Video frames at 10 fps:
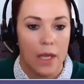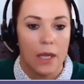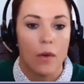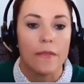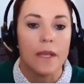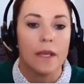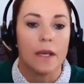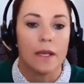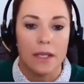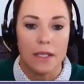Now, I think
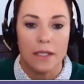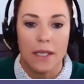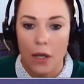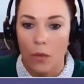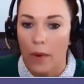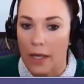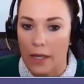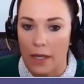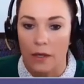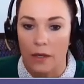a key takeaway
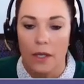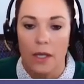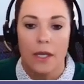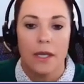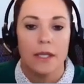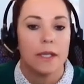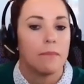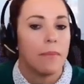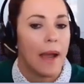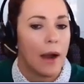here is that
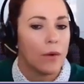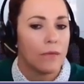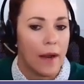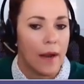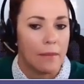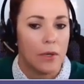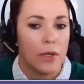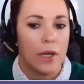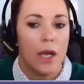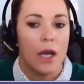powered
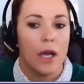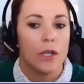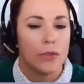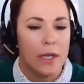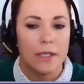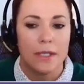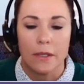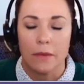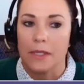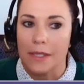fiber addresses
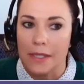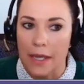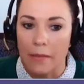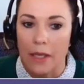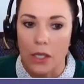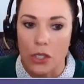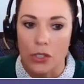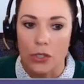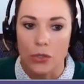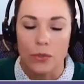some systemic
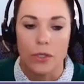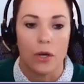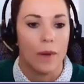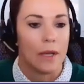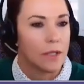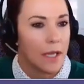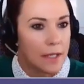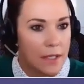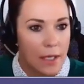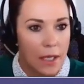issues around
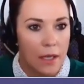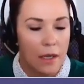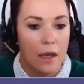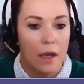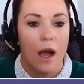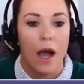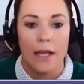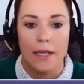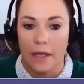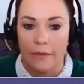density,
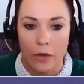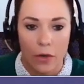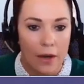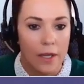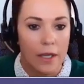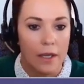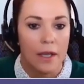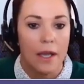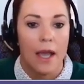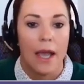IDF crowding,
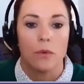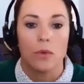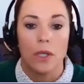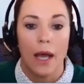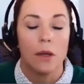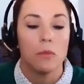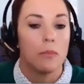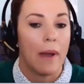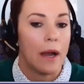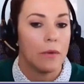and reliable
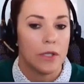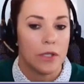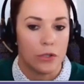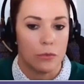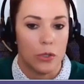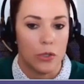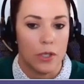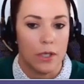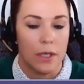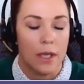power
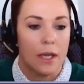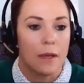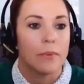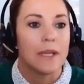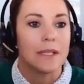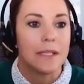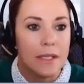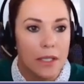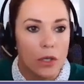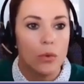distribution, but it's
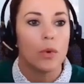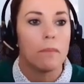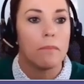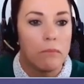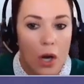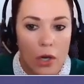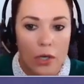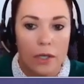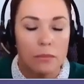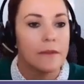still
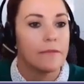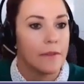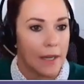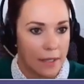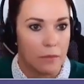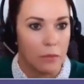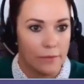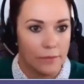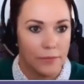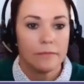remarkably flexible.
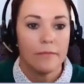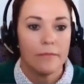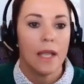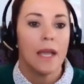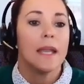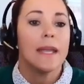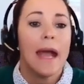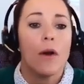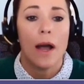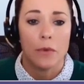Now
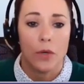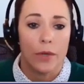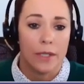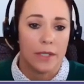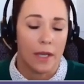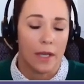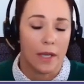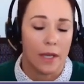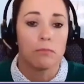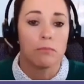I'm going to
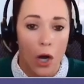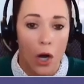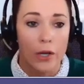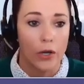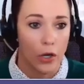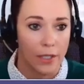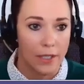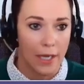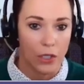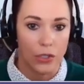cover PON
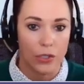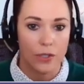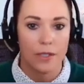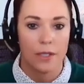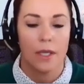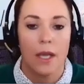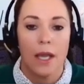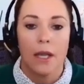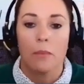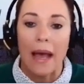architectures.
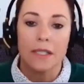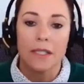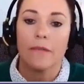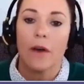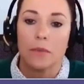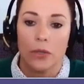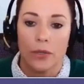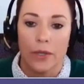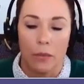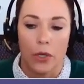Now, passive optical
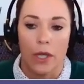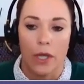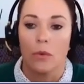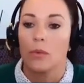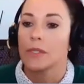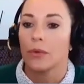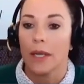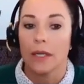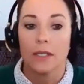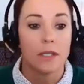networking was
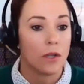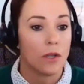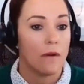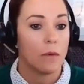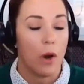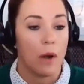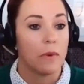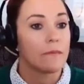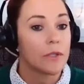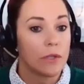created to solve a
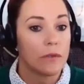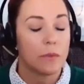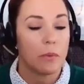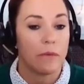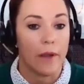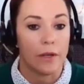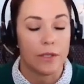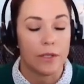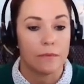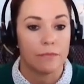problem for service
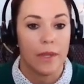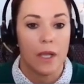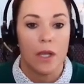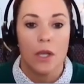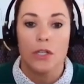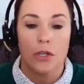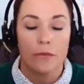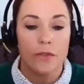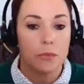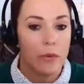providers.
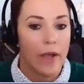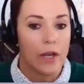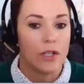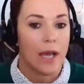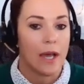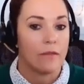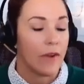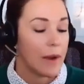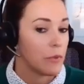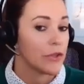Service providers had
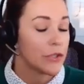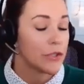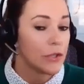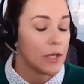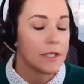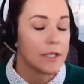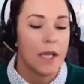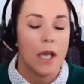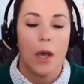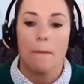fiber in the streets,
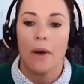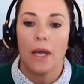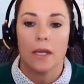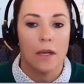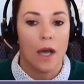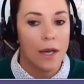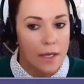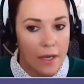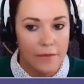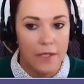but not
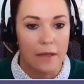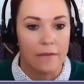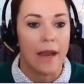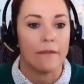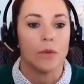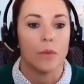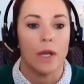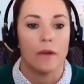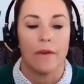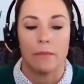enough to give
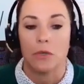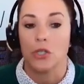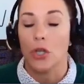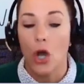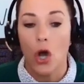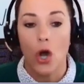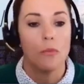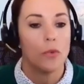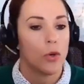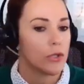everyone fiber to the
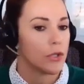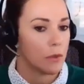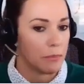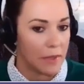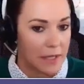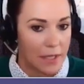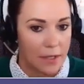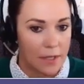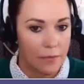home or to their business.